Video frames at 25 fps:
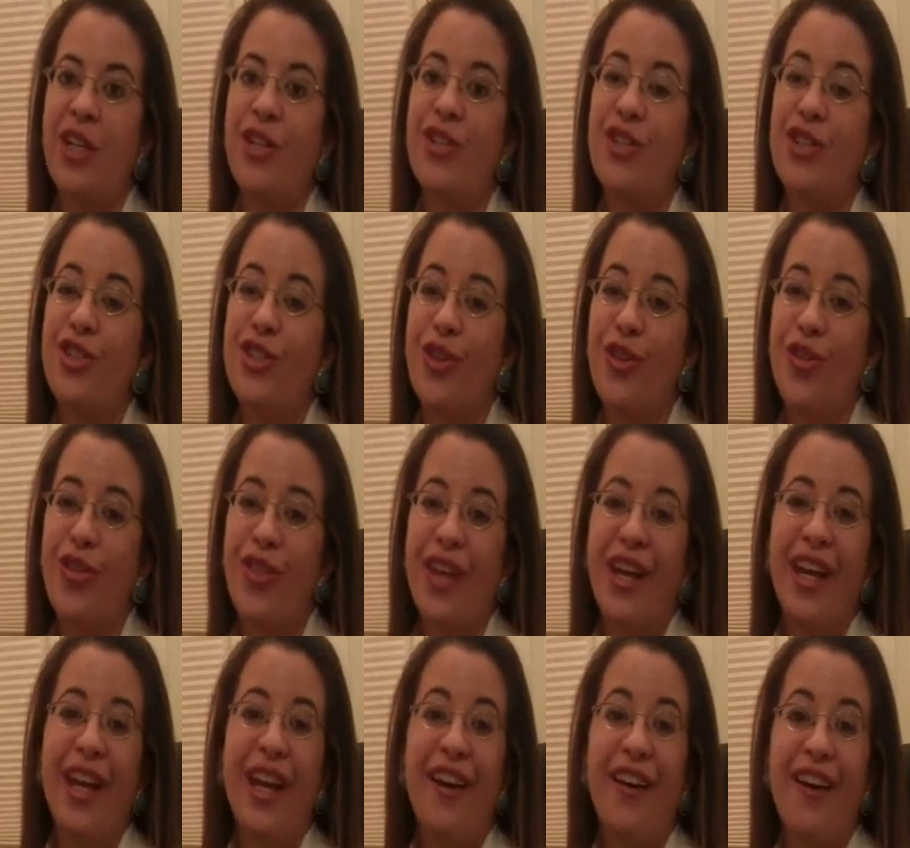So
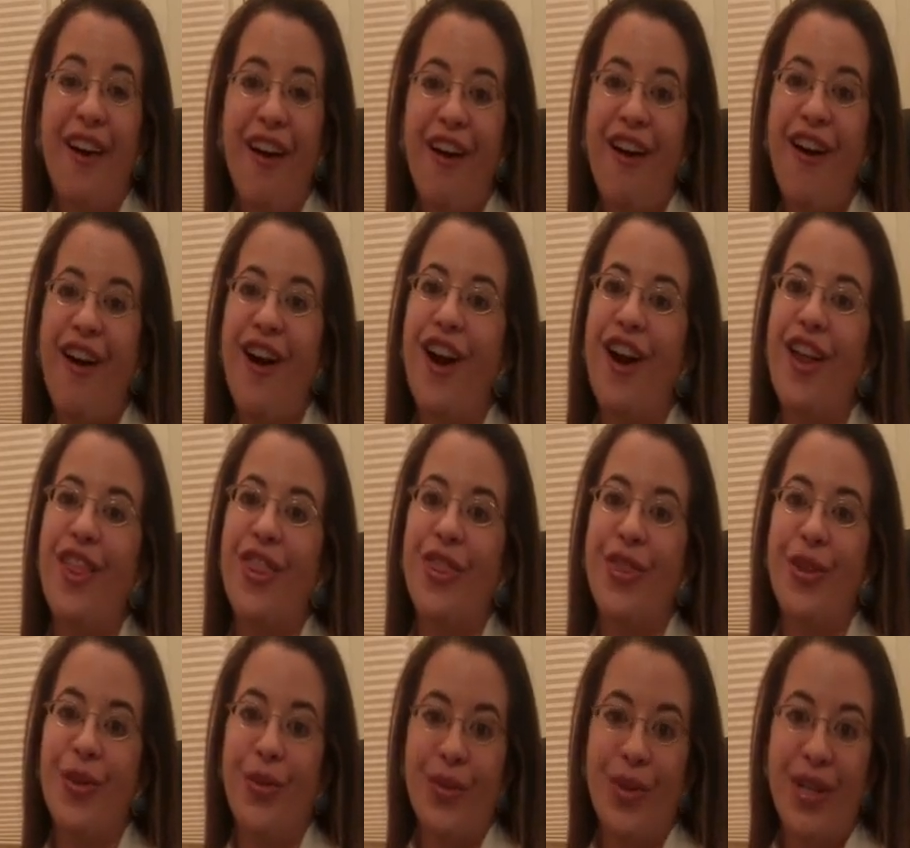there are
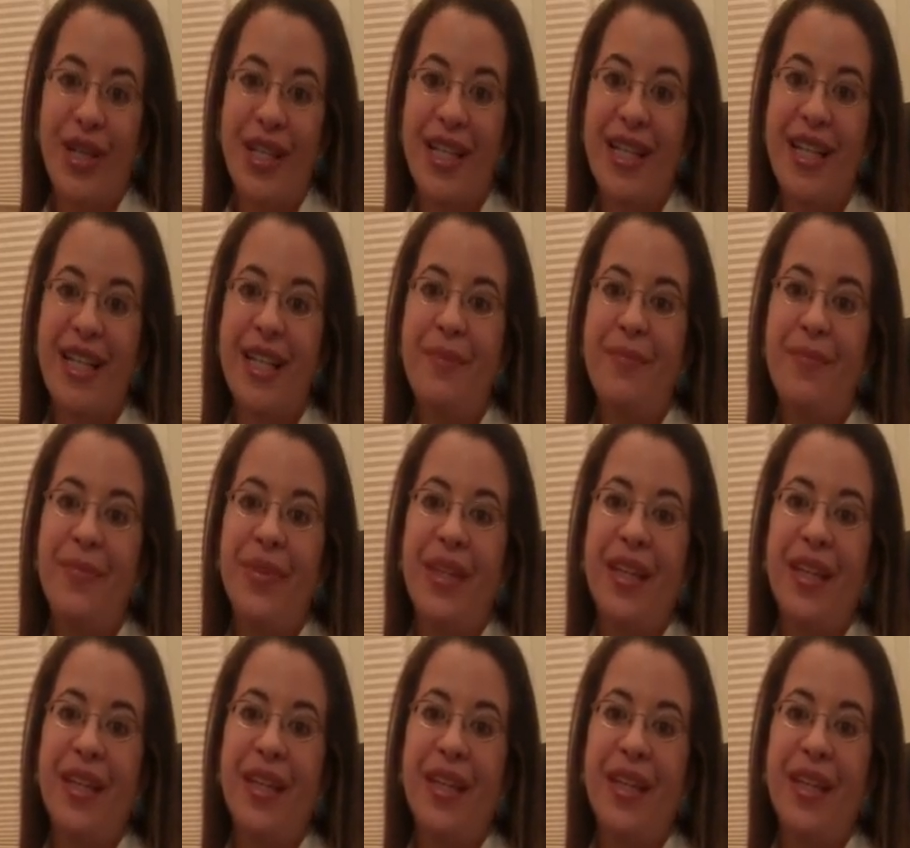3